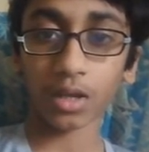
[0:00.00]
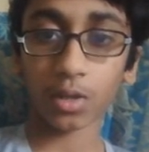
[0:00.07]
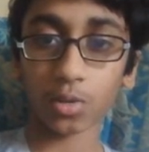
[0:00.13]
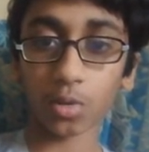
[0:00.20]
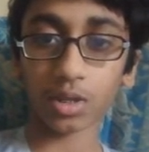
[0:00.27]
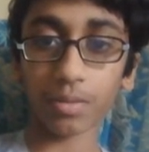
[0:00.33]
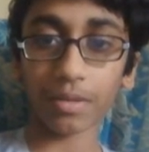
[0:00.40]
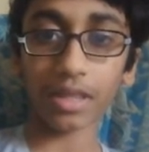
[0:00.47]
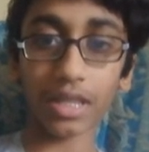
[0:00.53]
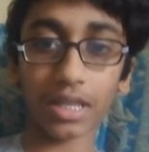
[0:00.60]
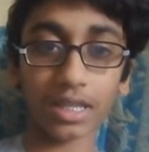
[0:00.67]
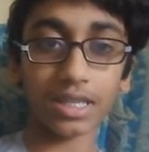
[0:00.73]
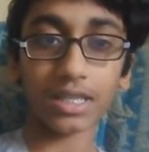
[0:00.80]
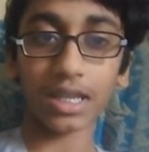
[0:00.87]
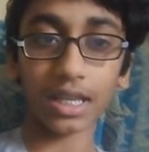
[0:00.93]
So let's make
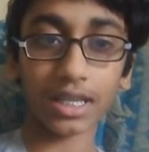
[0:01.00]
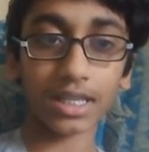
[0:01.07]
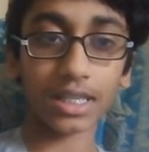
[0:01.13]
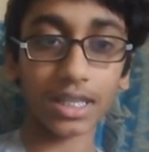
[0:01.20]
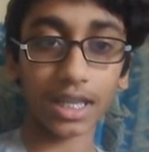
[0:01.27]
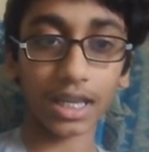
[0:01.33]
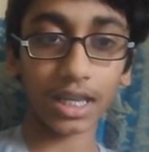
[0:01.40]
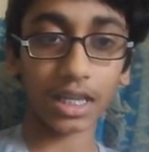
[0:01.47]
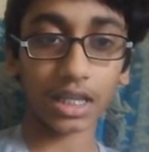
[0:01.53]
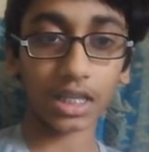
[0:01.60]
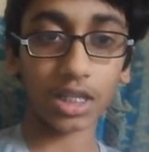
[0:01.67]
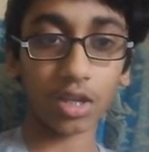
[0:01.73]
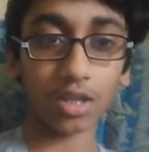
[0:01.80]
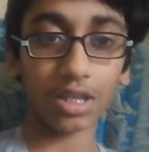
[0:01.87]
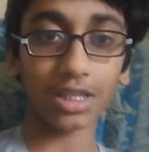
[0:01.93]
this 6,
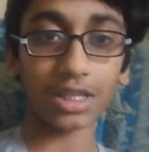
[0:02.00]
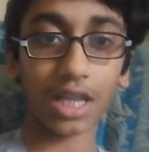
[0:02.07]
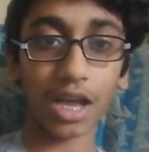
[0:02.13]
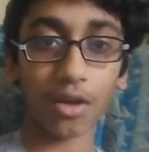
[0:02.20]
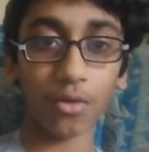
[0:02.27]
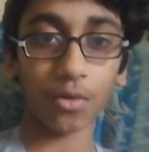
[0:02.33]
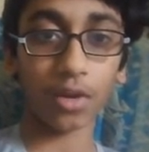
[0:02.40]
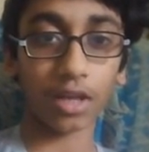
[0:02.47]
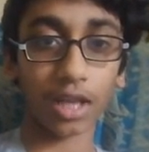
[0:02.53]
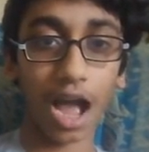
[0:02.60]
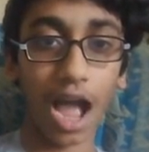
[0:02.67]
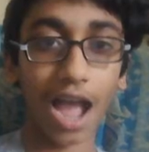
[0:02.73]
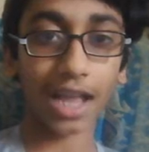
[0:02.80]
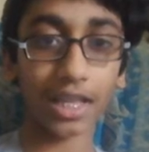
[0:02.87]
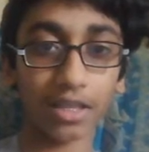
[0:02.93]
6. So this is how you can
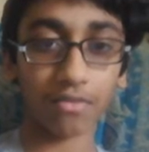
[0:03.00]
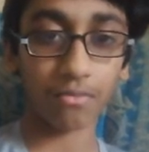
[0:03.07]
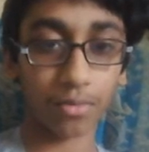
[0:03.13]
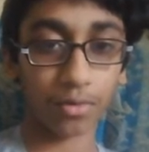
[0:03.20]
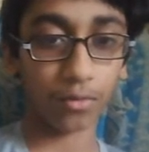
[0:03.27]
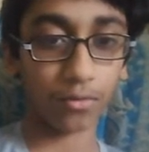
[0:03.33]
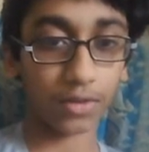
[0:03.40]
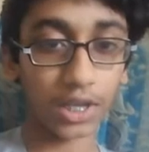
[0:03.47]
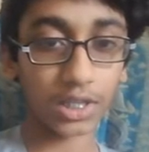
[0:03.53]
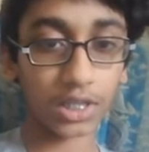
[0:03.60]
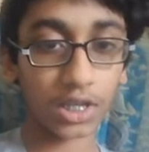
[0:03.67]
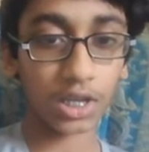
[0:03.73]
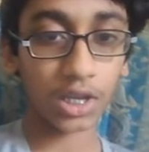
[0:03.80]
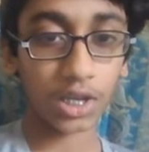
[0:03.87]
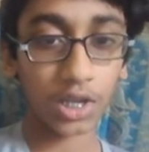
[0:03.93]
kind of prove it.